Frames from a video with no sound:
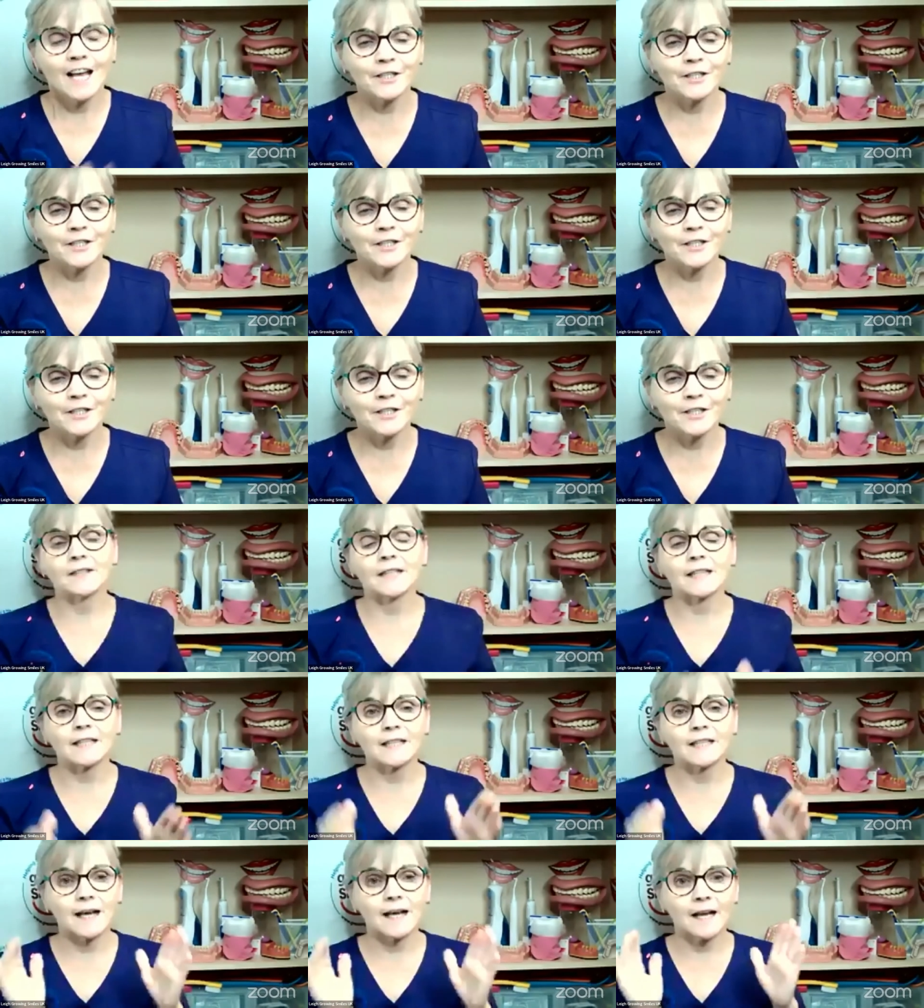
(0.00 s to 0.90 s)
And good
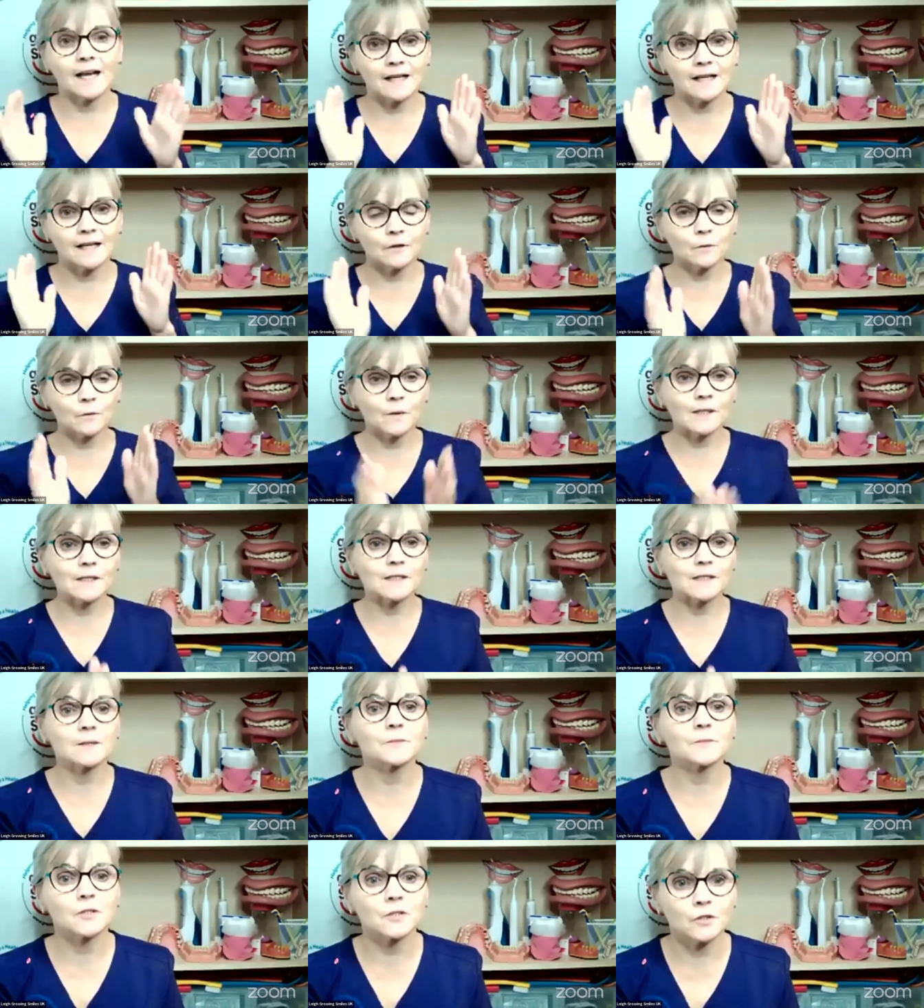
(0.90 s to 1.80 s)
evening. Uh,
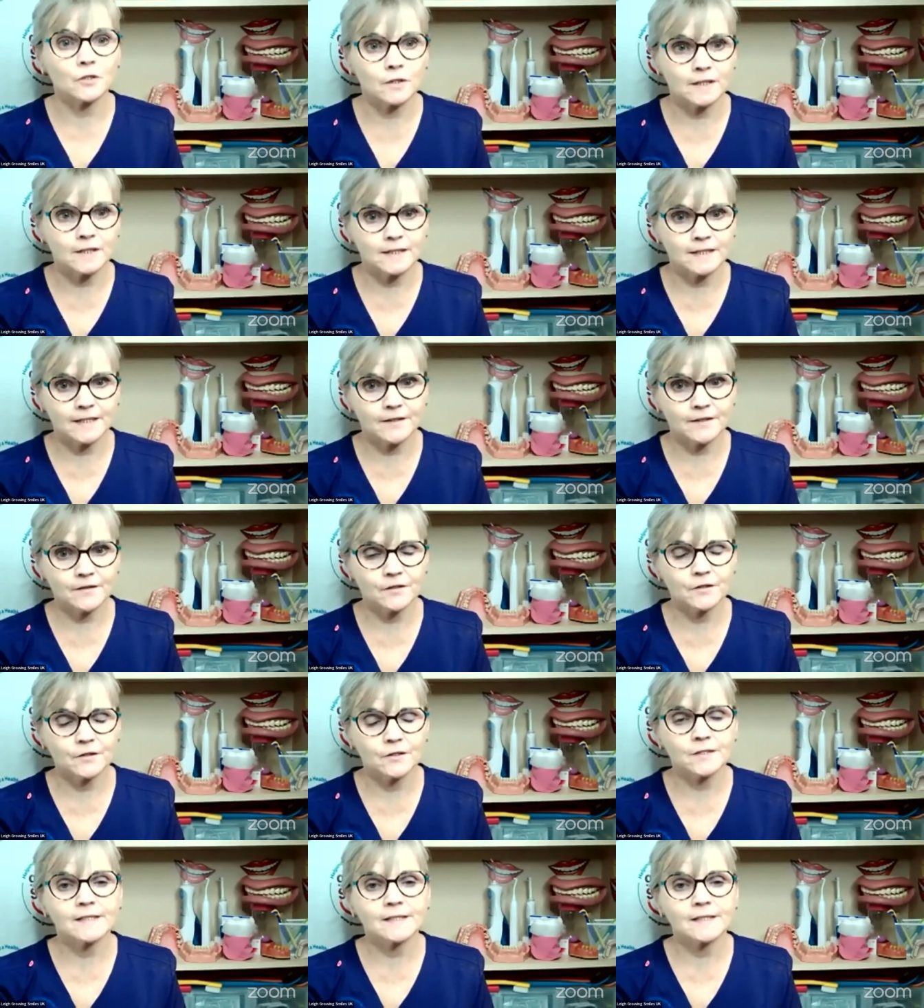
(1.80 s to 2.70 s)
welcome to Talking Teeth
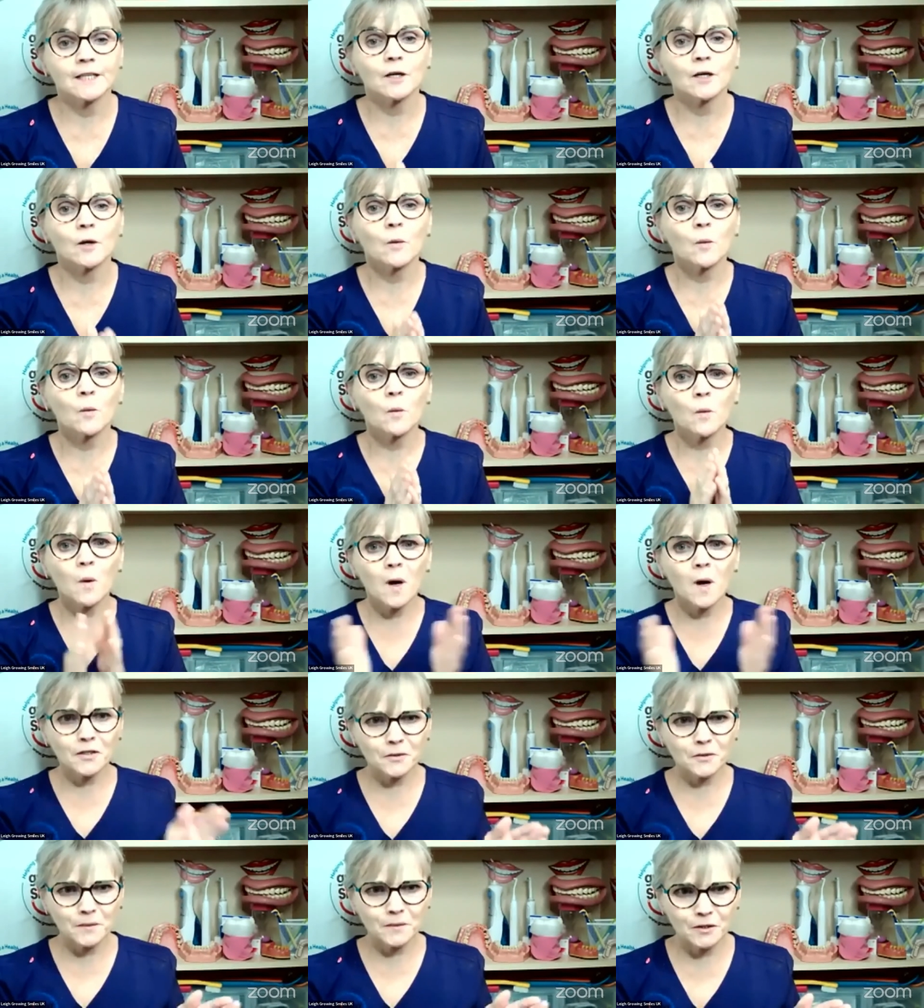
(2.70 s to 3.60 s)
Thursday. What
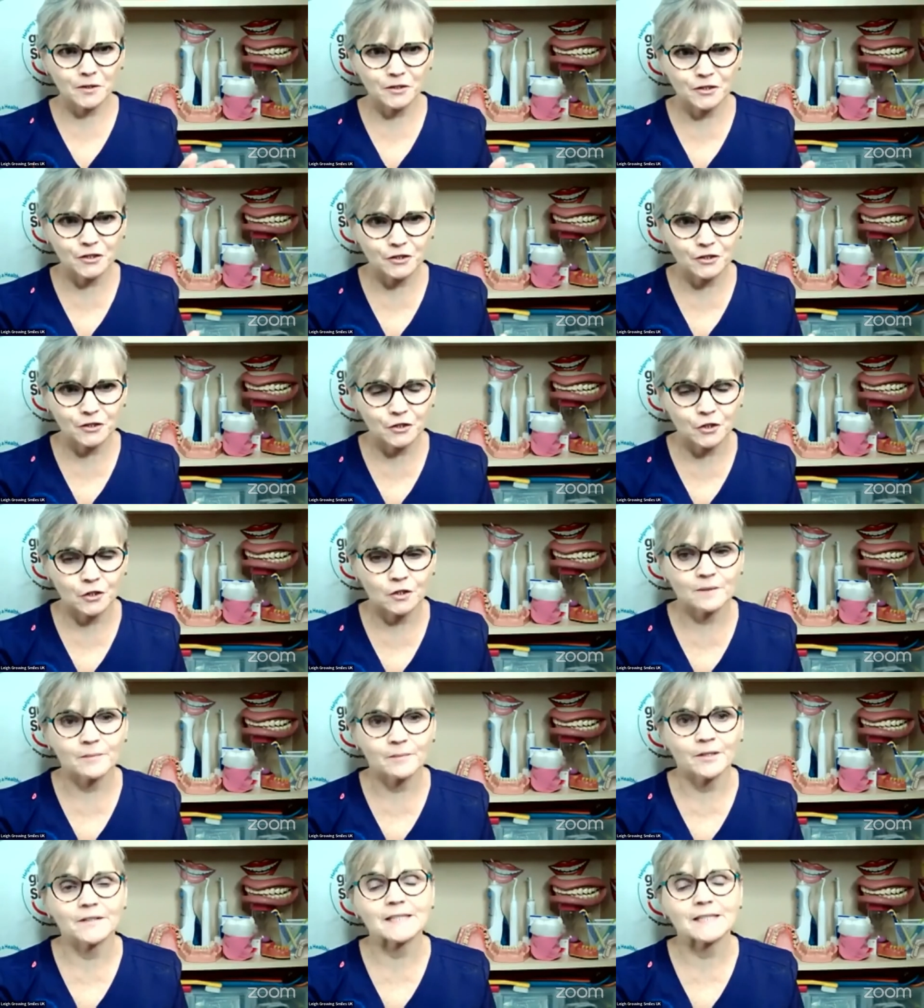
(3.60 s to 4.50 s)
are we going to talk
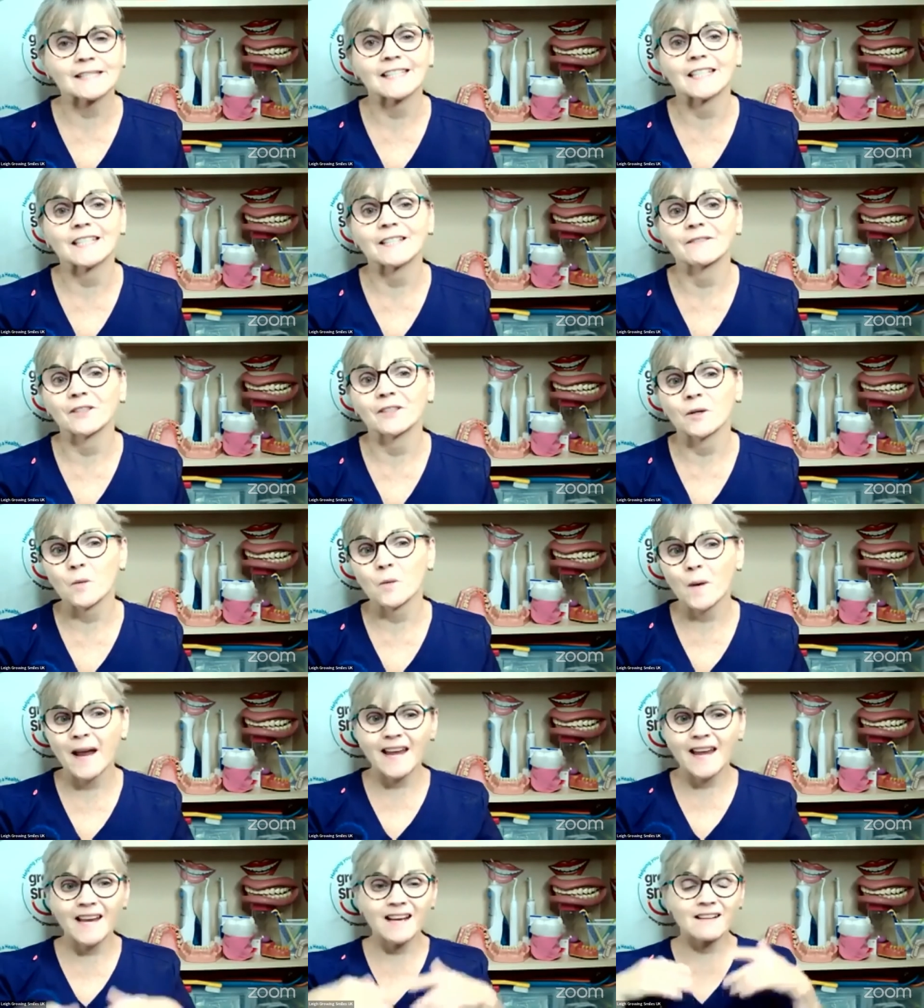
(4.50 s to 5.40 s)
about this evening?
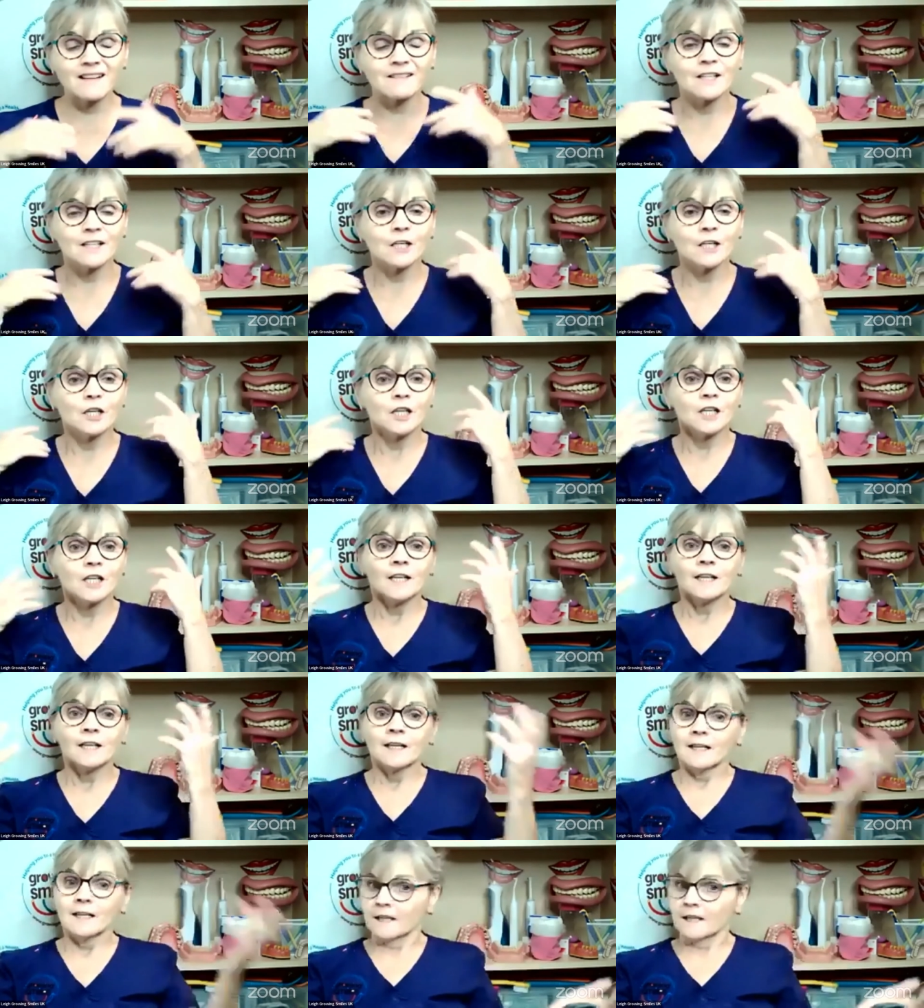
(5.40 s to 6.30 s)
Well,
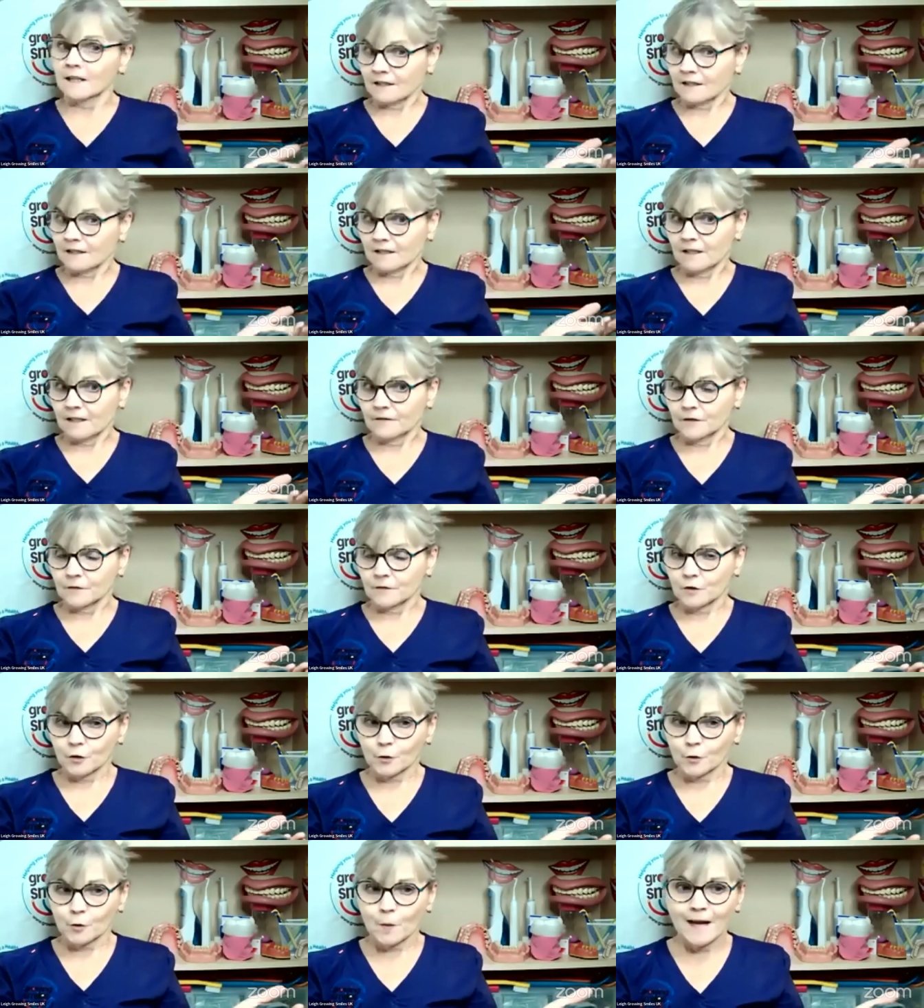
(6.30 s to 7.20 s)
if you've
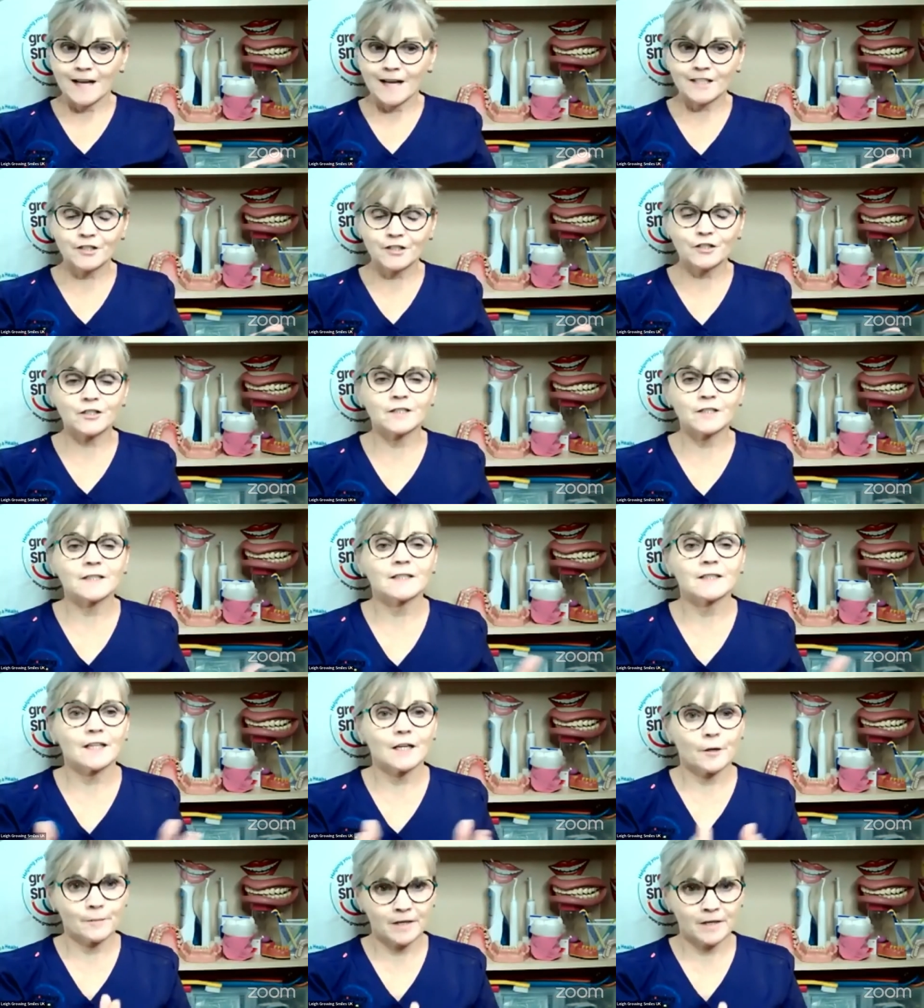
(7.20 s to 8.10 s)
got a question,
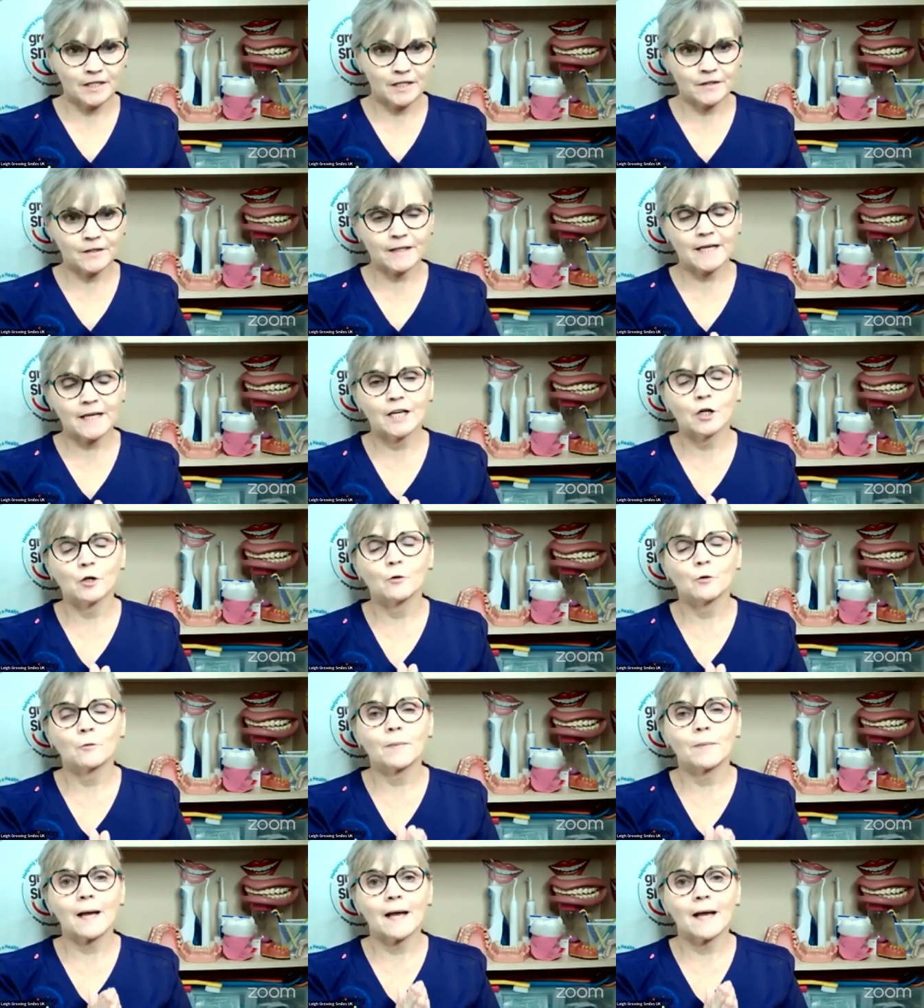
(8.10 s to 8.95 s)
I'm here to help.